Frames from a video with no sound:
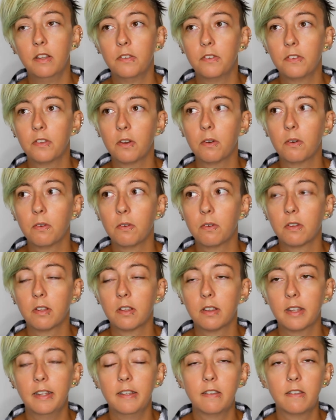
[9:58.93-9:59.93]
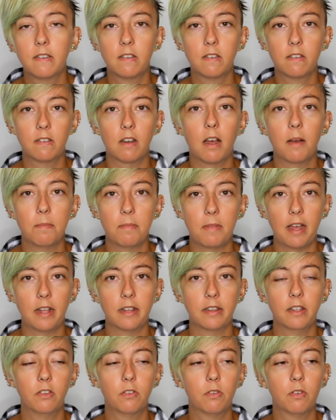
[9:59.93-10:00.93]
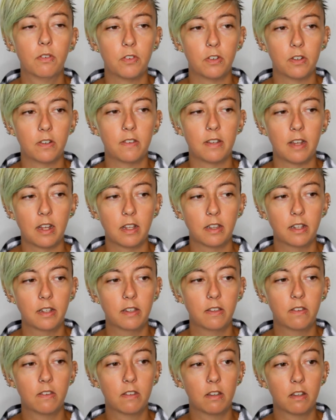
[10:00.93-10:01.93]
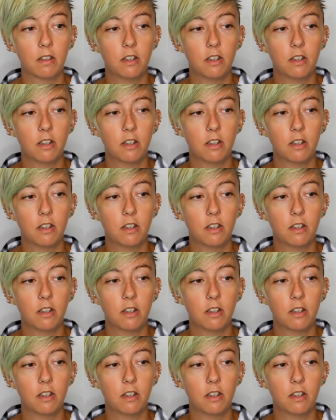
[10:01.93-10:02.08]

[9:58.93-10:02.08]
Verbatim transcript: So let's stop that, let's reverse that, let's